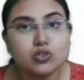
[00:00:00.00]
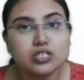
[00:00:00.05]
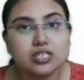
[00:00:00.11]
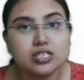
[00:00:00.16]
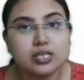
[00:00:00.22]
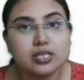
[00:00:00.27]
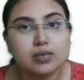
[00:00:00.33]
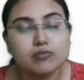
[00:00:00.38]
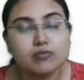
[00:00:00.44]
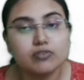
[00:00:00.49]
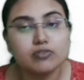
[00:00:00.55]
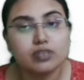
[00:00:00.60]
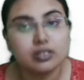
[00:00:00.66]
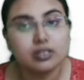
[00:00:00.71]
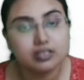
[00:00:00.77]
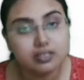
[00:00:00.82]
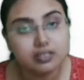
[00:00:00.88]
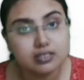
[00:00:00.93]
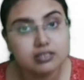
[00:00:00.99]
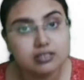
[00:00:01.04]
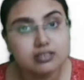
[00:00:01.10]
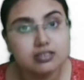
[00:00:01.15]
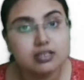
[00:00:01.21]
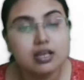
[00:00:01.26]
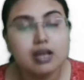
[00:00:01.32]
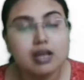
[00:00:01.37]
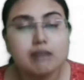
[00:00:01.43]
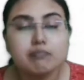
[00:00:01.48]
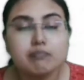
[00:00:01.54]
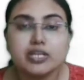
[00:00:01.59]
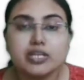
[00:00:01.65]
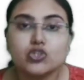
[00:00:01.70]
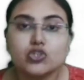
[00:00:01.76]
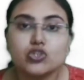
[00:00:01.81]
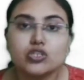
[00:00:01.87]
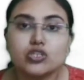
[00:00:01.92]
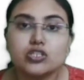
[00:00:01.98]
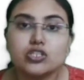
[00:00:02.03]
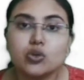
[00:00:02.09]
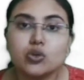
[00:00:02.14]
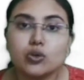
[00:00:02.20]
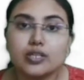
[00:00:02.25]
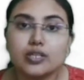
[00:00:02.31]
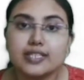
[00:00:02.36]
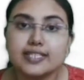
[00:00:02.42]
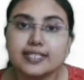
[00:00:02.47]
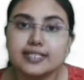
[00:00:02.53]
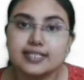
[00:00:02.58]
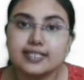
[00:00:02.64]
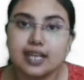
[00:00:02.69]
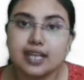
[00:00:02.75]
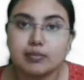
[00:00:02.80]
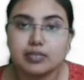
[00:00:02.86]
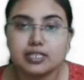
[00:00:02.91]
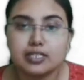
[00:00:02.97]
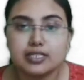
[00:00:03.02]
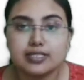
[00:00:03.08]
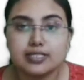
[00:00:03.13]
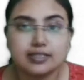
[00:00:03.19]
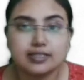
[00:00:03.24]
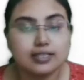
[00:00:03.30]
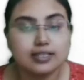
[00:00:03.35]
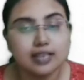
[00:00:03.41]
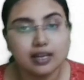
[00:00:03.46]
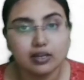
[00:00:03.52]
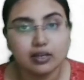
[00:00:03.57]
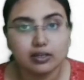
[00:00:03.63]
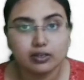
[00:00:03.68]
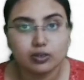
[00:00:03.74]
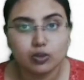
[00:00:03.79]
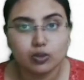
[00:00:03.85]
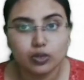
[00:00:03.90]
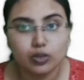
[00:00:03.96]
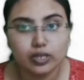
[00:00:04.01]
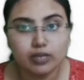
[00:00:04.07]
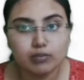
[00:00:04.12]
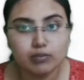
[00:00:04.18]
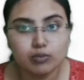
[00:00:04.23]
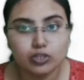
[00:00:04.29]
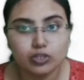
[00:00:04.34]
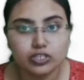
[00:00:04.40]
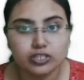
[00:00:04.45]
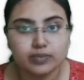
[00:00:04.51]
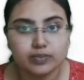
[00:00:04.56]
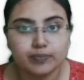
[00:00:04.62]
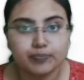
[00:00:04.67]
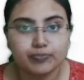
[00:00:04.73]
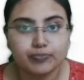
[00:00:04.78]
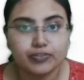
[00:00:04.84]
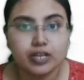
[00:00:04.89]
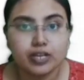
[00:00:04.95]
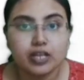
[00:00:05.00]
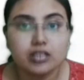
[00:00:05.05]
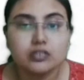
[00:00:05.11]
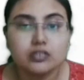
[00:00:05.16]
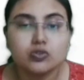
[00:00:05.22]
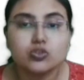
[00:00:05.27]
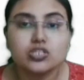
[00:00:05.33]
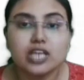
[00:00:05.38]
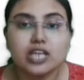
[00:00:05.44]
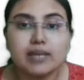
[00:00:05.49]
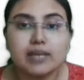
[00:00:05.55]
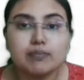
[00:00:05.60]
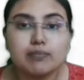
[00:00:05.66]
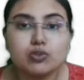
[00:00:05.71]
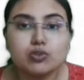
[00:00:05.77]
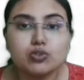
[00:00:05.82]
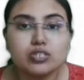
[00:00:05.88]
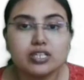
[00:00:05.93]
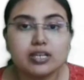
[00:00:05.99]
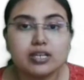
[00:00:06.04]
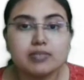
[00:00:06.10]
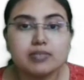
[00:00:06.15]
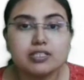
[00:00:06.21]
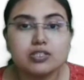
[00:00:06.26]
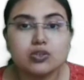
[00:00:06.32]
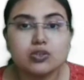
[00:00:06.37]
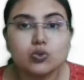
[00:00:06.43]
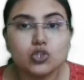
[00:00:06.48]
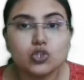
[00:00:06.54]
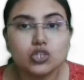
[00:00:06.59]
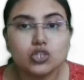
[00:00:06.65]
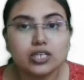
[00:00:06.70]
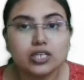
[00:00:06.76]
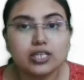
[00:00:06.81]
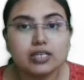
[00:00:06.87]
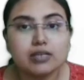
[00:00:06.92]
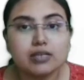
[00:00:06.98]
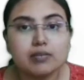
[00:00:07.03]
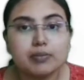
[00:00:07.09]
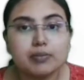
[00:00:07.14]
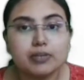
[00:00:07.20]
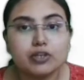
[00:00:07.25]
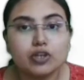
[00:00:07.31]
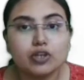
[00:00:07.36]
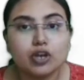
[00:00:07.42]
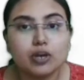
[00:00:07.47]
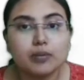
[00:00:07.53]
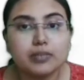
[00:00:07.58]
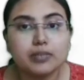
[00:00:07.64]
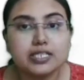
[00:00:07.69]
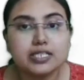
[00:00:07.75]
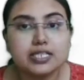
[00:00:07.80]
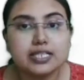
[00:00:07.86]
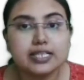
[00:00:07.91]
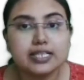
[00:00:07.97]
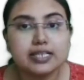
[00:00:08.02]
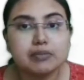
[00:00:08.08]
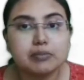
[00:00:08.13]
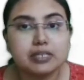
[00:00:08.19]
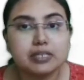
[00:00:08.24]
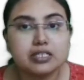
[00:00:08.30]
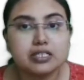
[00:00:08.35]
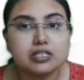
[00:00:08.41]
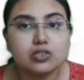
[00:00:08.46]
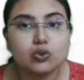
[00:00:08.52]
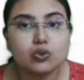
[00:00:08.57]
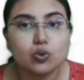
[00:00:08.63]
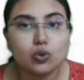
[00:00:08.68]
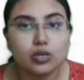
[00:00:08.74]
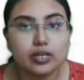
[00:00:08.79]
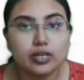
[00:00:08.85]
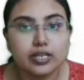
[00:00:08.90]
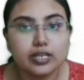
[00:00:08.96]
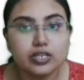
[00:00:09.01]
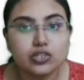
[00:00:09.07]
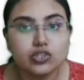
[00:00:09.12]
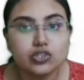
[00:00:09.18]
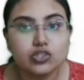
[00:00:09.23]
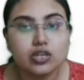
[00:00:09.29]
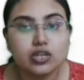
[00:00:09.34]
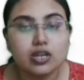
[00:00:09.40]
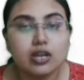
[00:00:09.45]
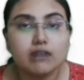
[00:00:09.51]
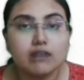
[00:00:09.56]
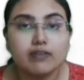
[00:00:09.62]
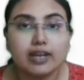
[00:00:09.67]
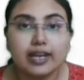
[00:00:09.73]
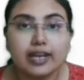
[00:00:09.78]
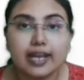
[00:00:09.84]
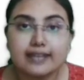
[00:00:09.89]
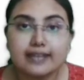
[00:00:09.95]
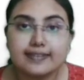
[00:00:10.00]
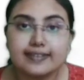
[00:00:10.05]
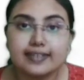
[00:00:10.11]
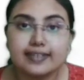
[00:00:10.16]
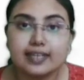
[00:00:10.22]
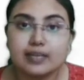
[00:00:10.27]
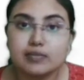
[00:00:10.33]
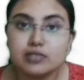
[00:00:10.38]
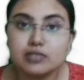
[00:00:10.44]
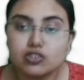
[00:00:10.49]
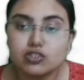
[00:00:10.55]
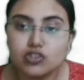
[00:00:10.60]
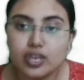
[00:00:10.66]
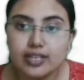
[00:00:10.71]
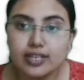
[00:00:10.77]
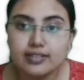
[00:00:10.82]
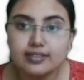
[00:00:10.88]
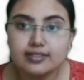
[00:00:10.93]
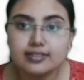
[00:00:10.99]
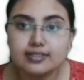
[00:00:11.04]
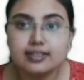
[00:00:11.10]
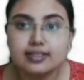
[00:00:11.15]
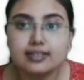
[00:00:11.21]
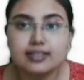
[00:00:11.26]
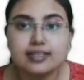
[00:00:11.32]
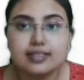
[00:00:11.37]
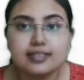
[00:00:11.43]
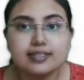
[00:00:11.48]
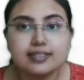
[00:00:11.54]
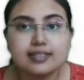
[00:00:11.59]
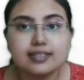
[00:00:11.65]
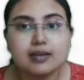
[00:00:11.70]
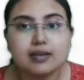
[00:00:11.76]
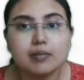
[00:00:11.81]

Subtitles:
2 DM versus maturity onset diabetes in the young, okay, MODY. So type 2 DM is usually predominantly in middle to old age, while as the name suggests, this